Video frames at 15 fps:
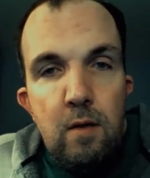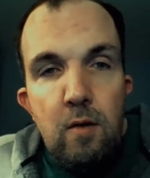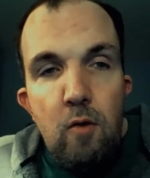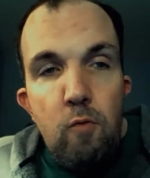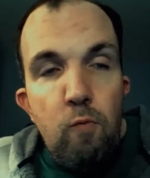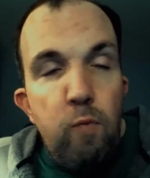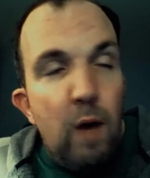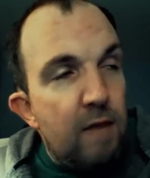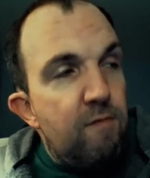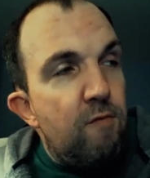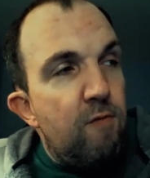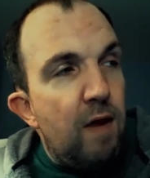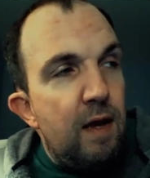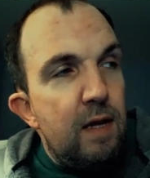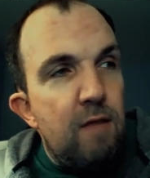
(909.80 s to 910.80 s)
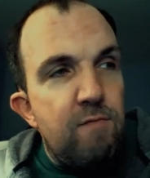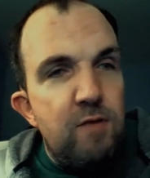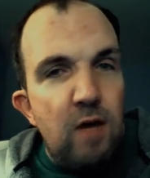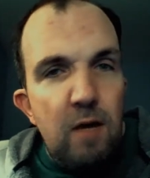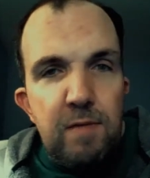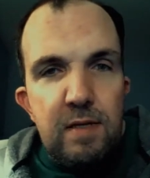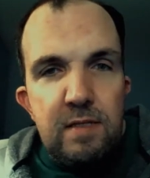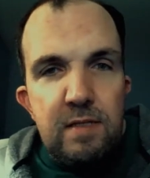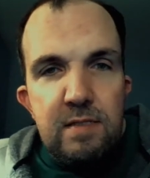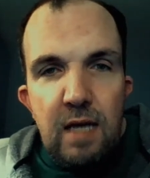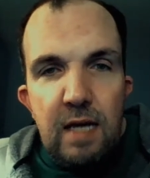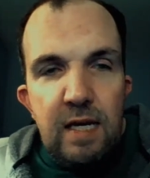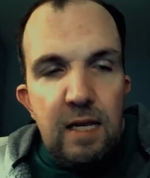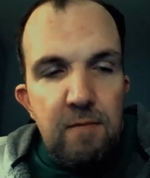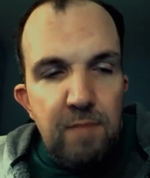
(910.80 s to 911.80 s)
A wide variety of topics.
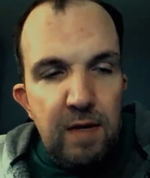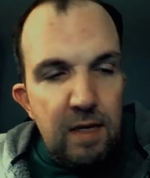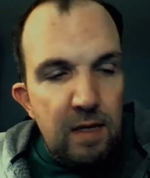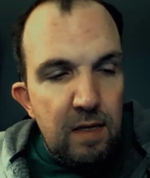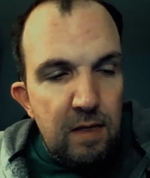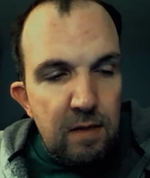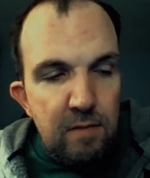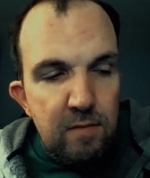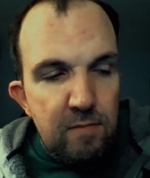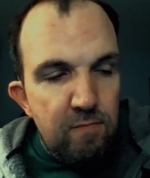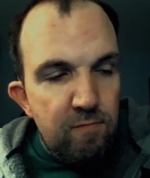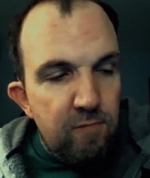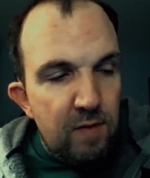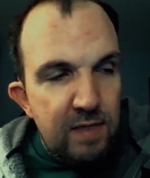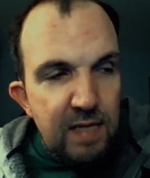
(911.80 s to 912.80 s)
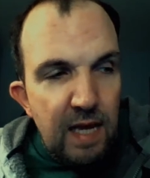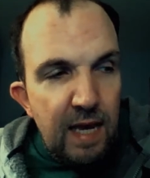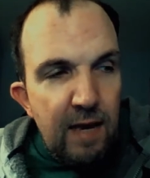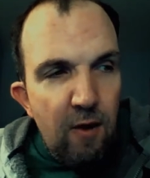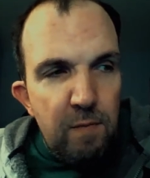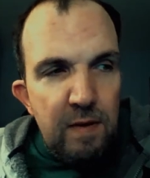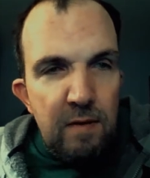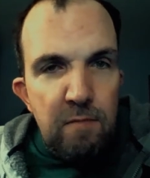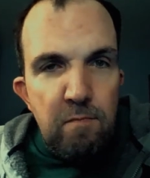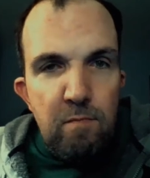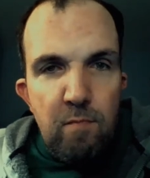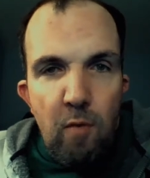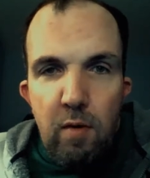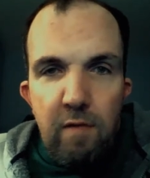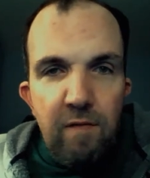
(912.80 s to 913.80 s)
One day I'll be
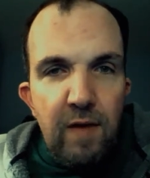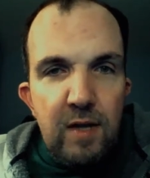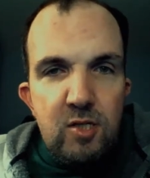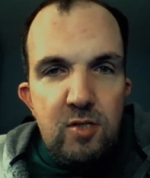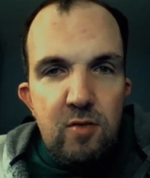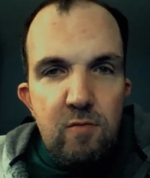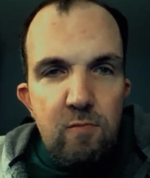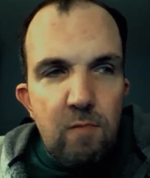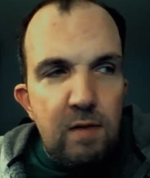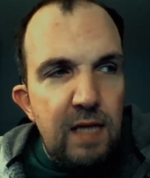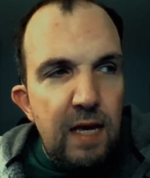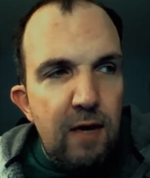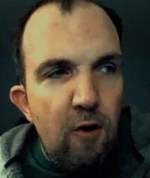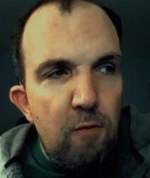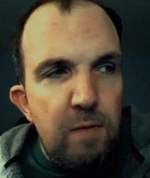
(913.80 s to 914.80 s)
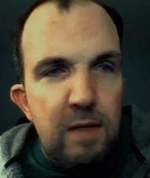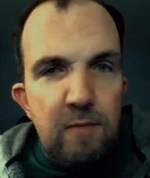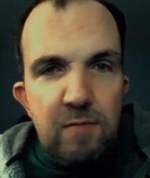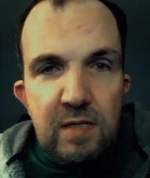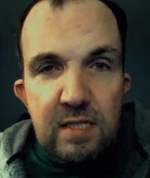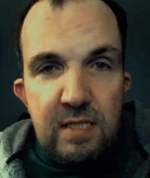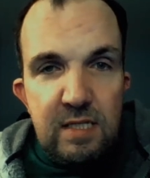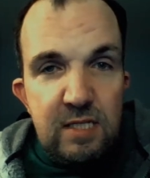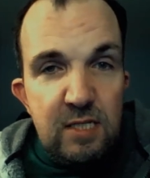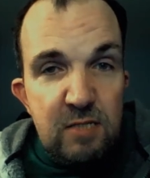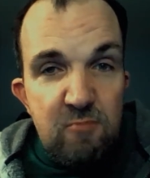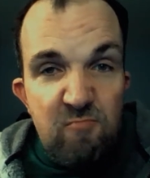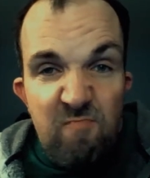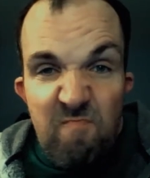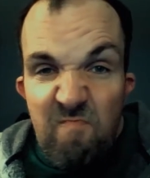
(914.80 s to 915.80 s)
motivational. One day I'll be just
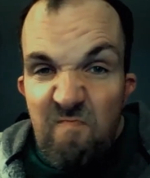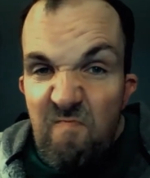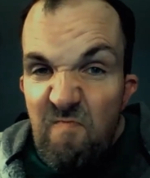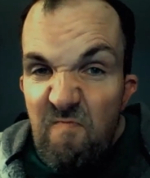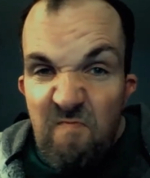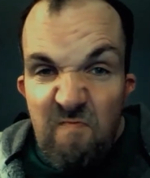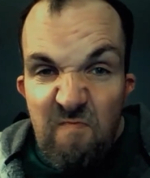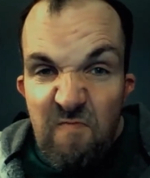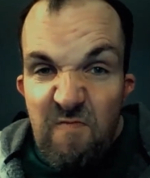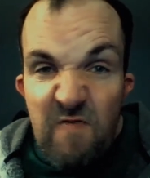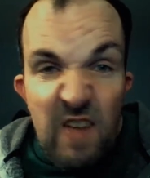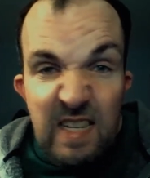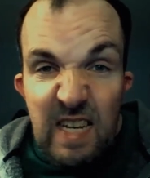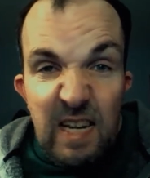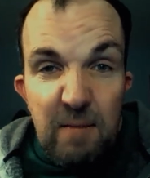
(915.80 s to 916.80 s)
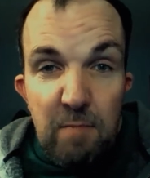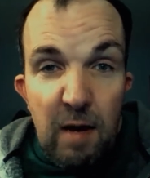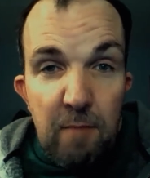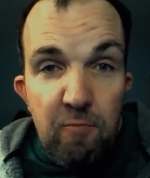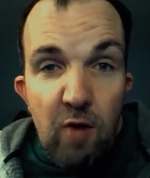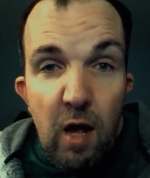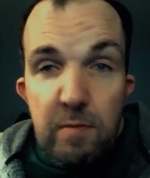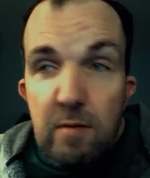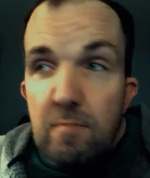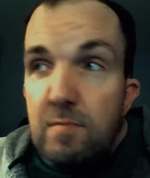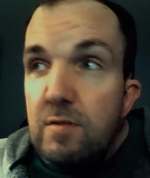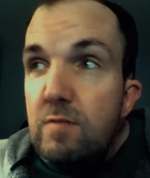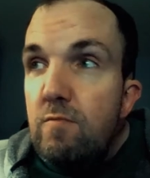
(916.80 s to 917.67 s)
venting my problems.